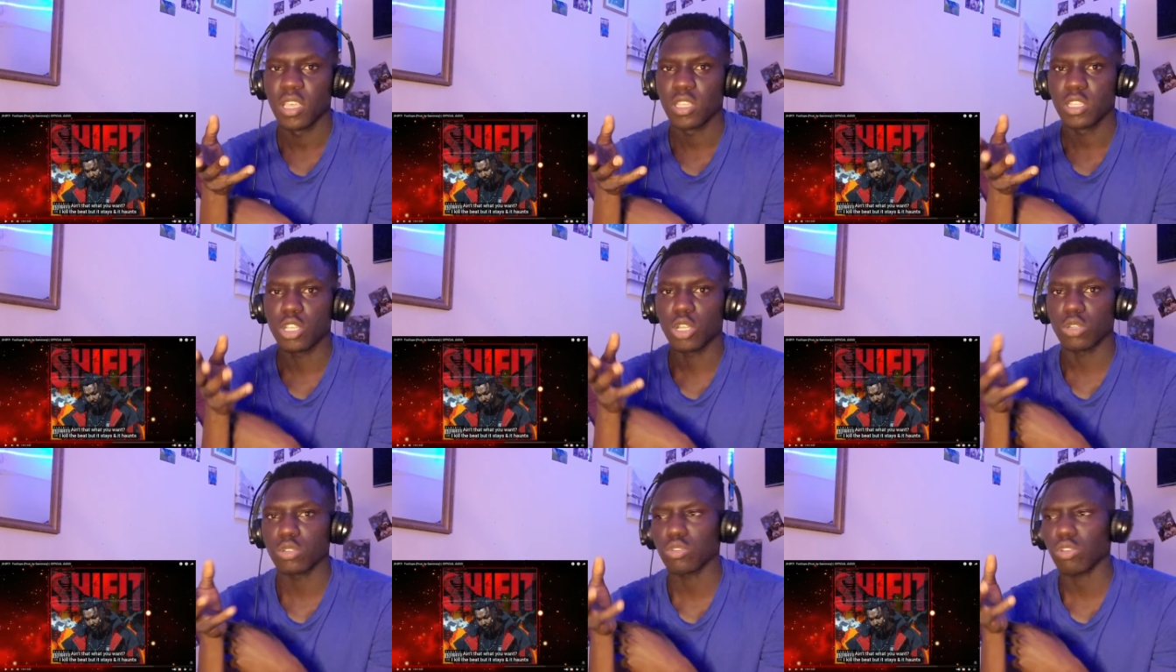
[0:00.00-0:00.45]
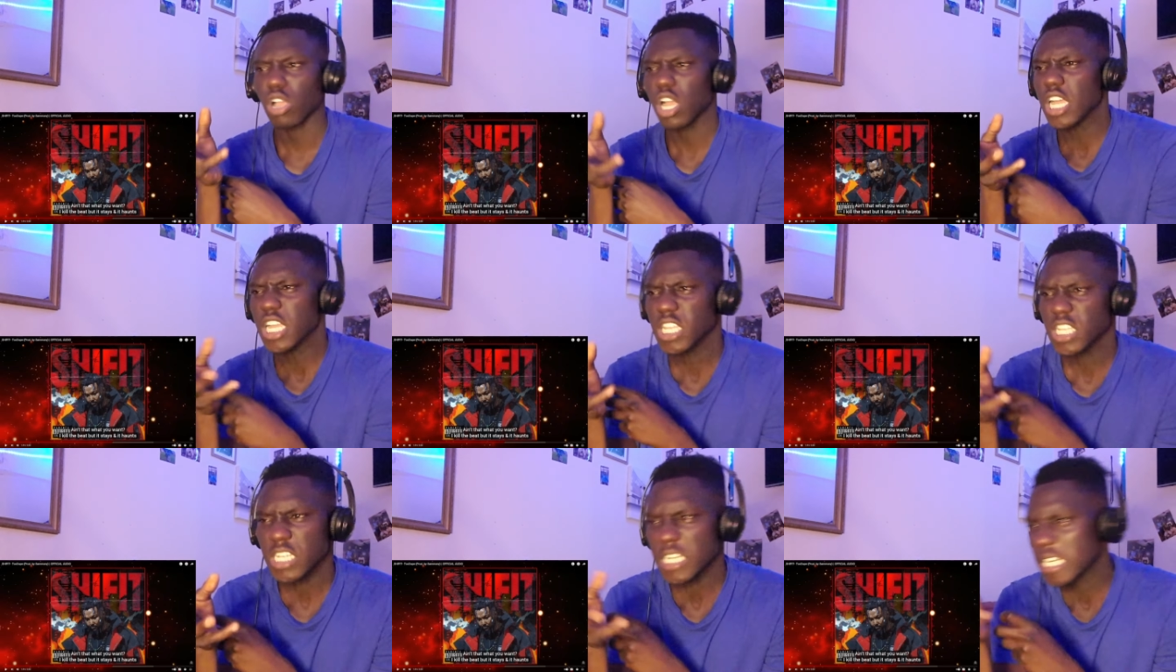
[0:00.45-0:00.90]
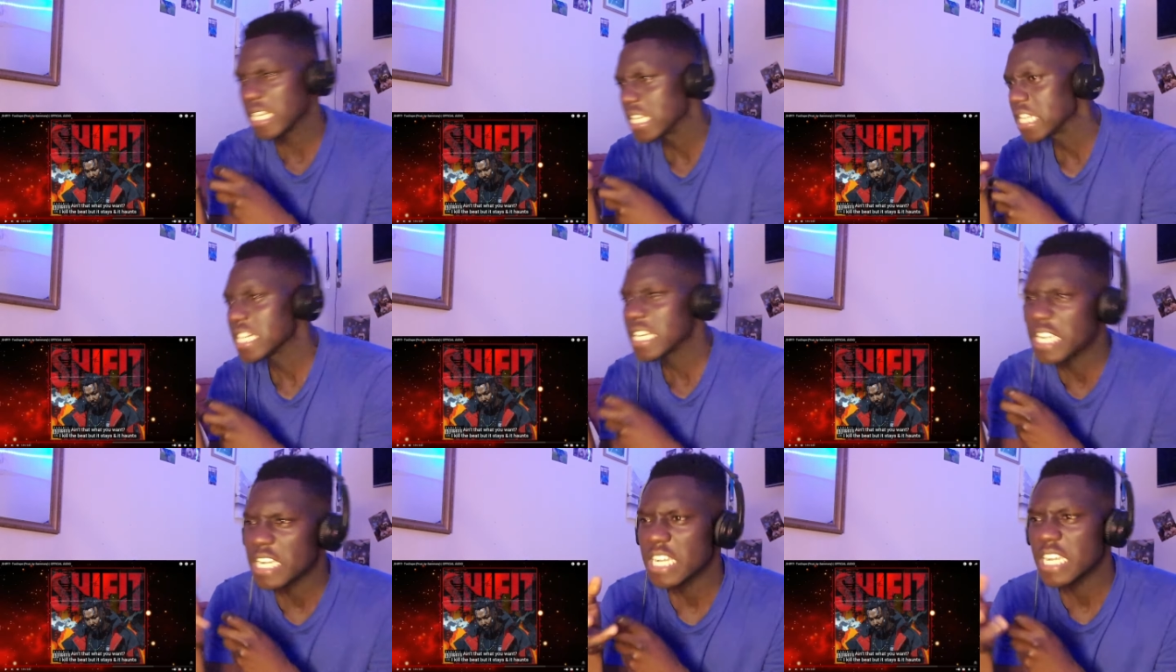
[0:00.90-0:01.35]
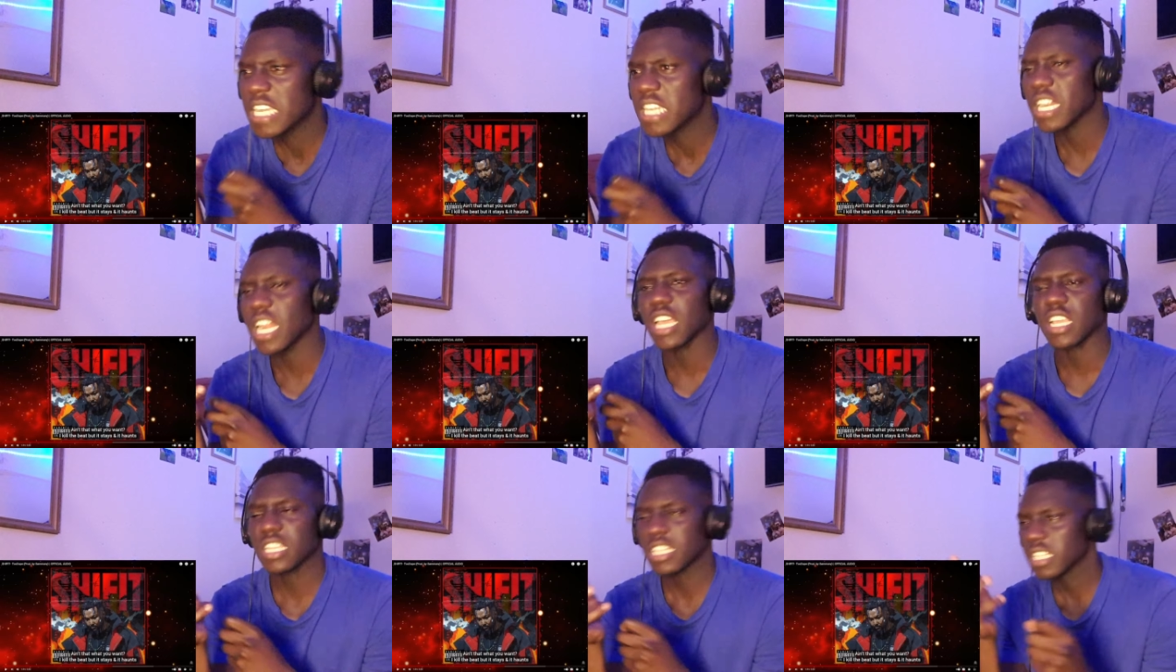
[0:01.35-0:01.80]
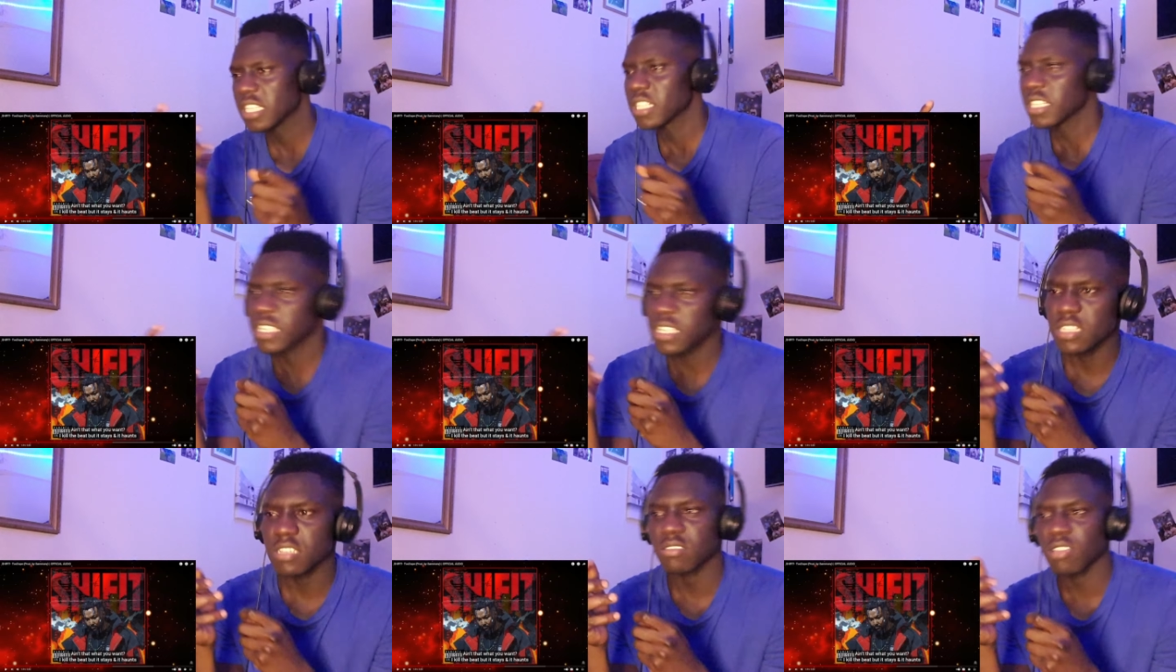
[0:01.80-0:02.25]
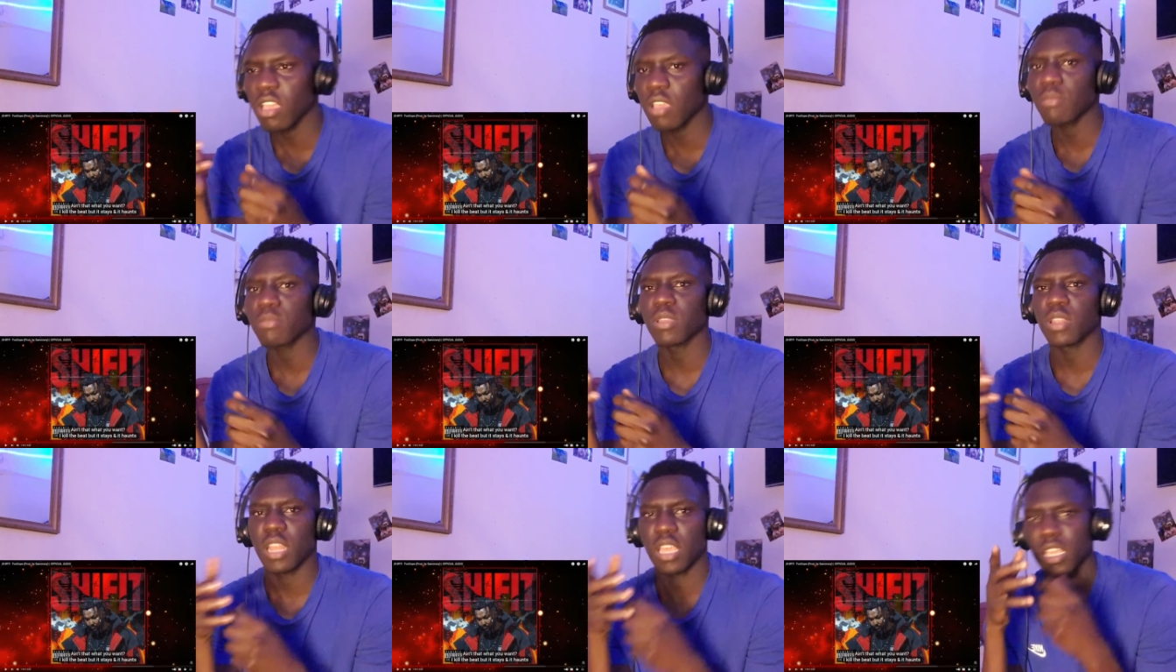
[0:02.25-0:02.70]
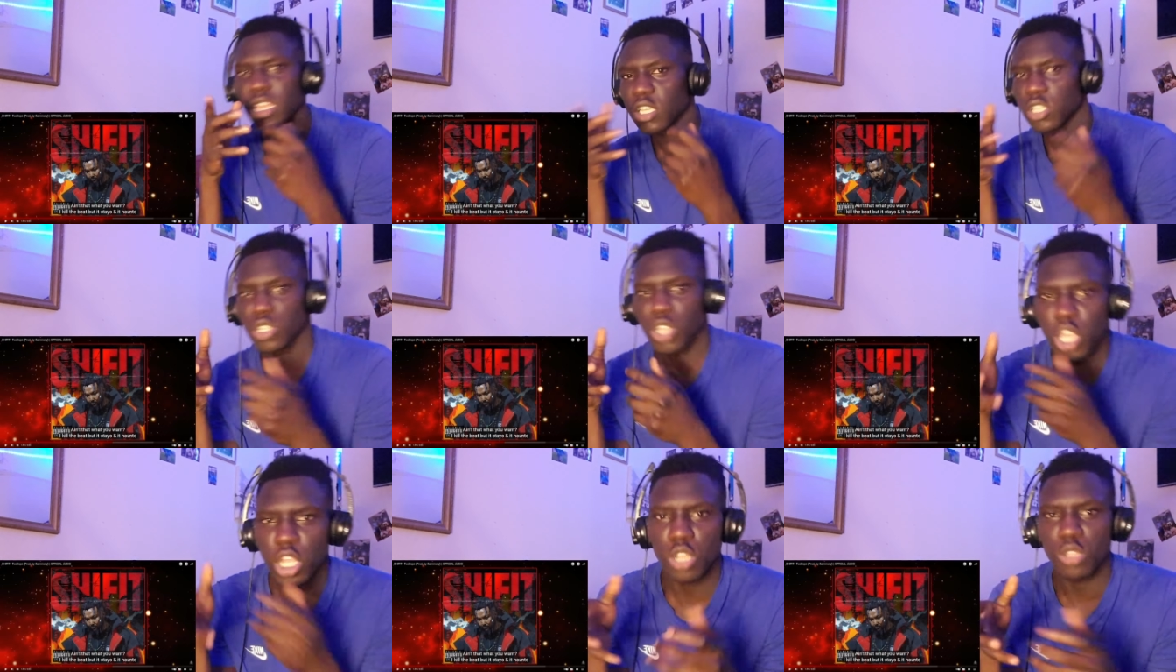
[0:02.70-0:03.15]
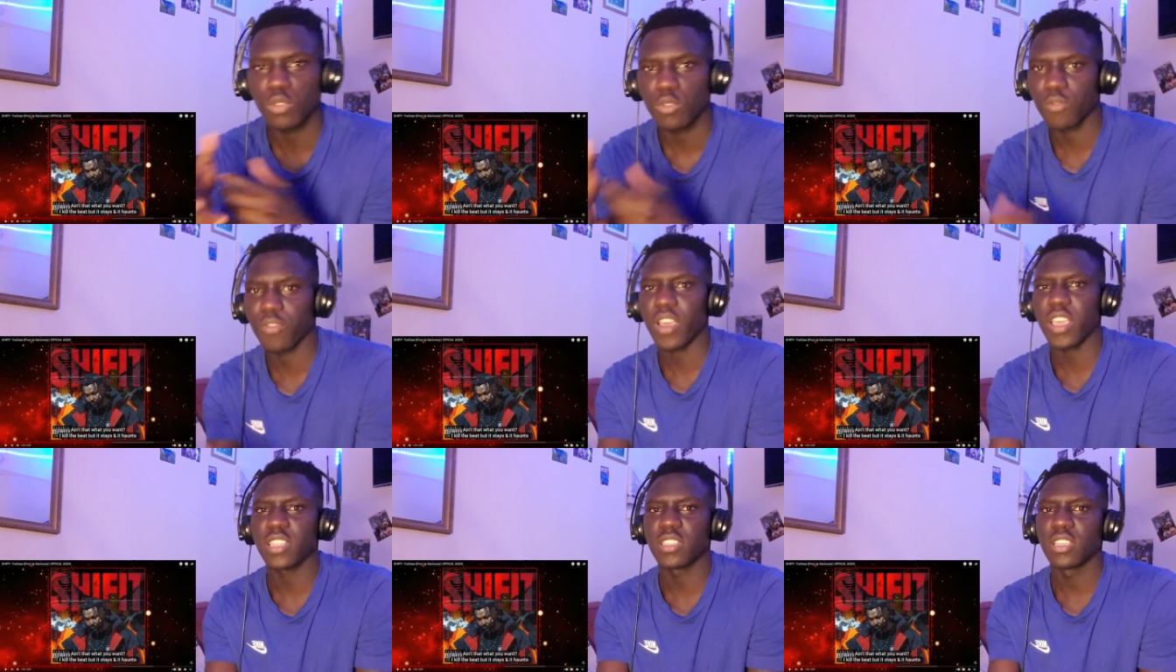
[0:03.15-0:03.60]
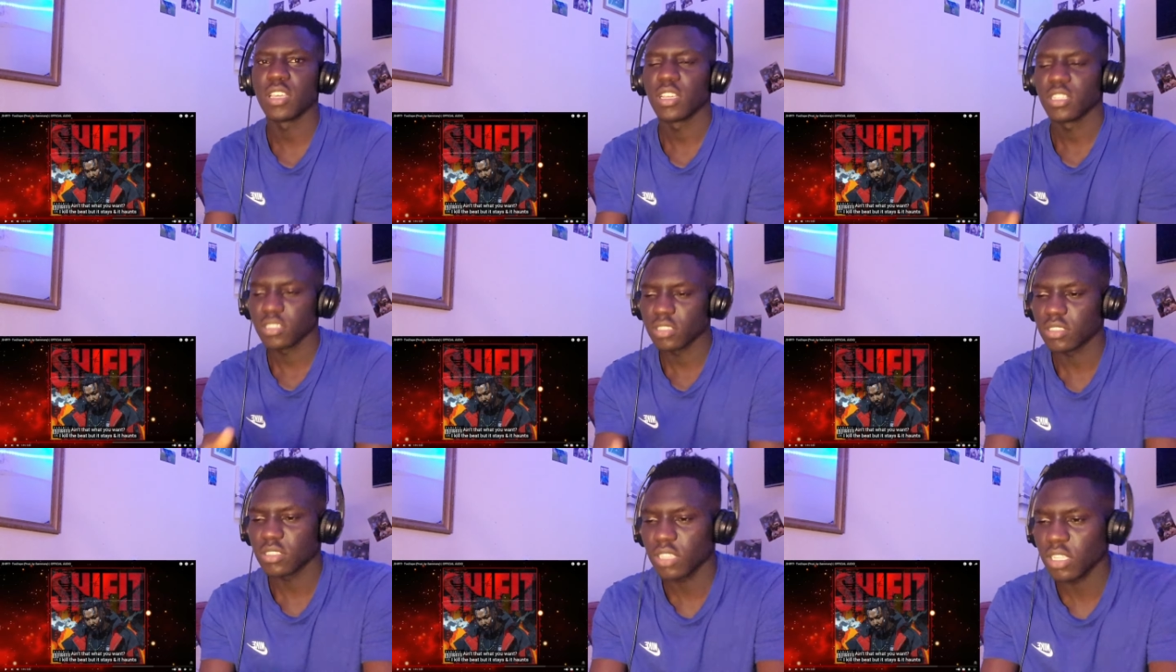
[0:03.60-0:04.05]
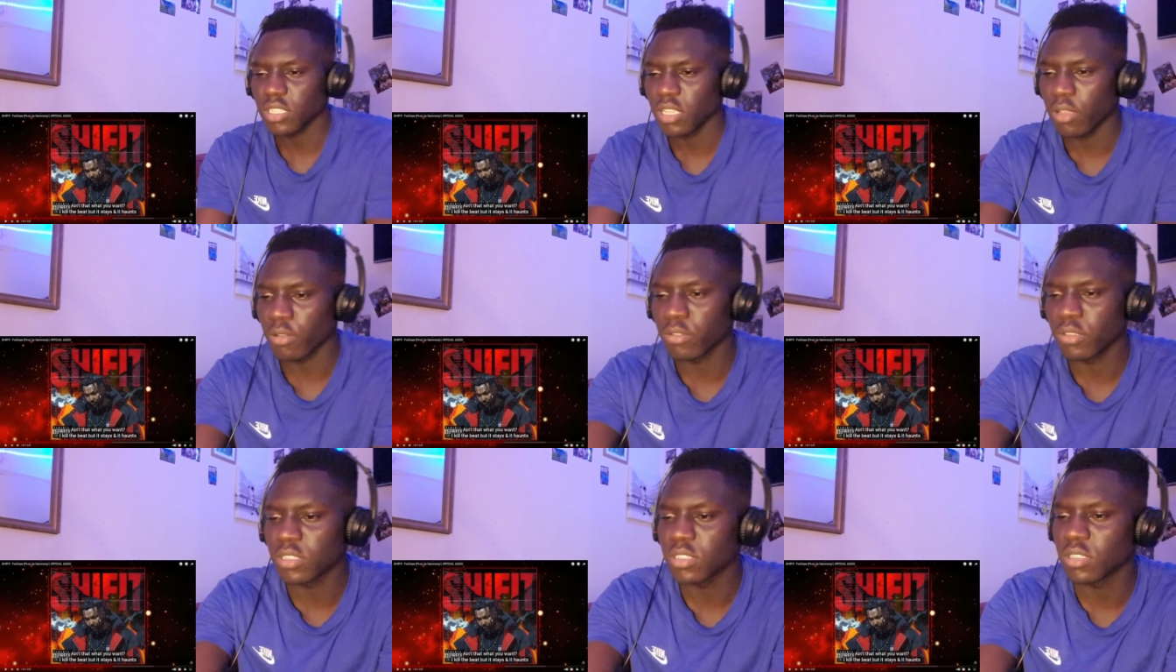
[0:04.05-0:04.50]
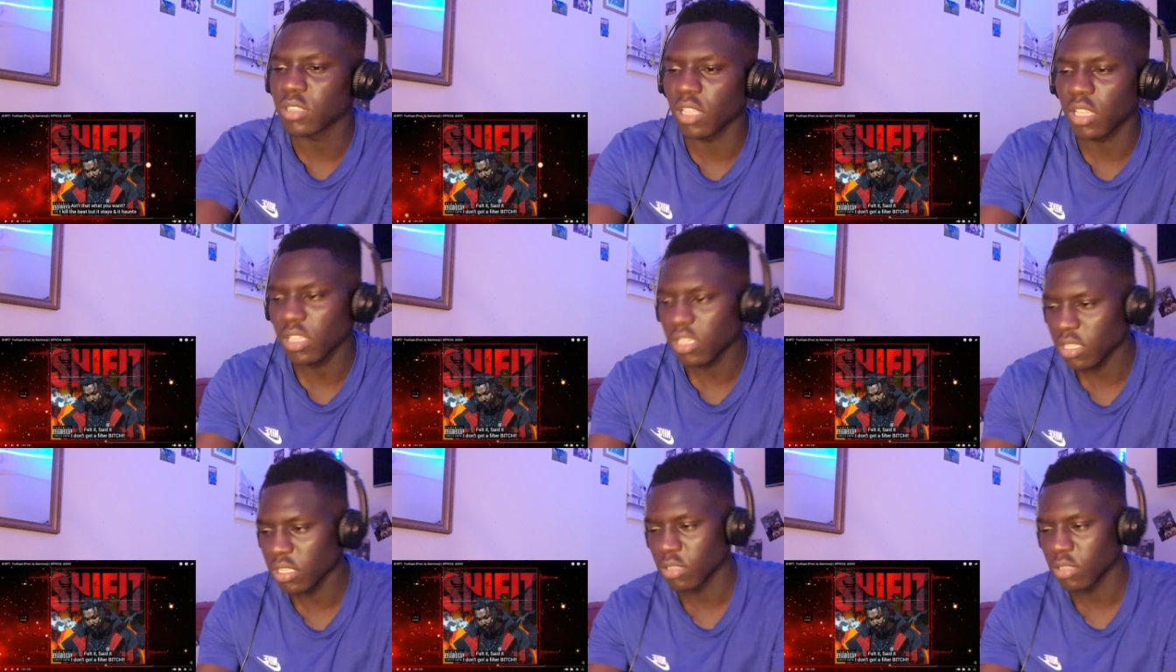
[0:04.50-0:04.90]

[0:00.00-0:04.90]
He's getting stronger. Like, you get me? Like, he's getting into fight. That's how he's got.